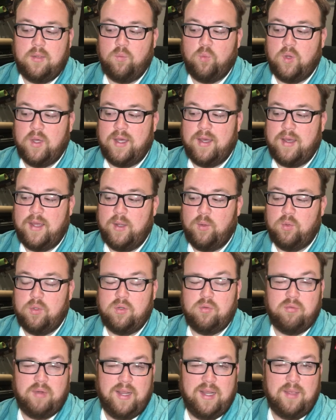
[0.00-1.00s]
What I
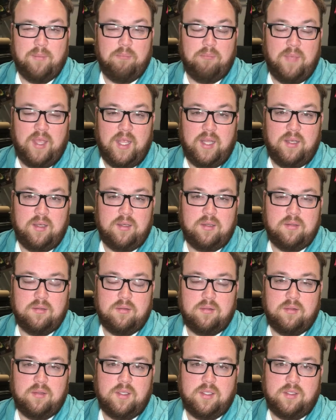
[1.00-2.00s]
would recommend
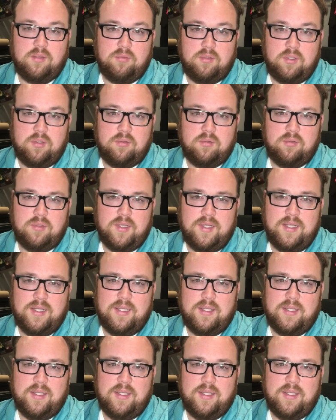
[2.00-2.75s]
that you do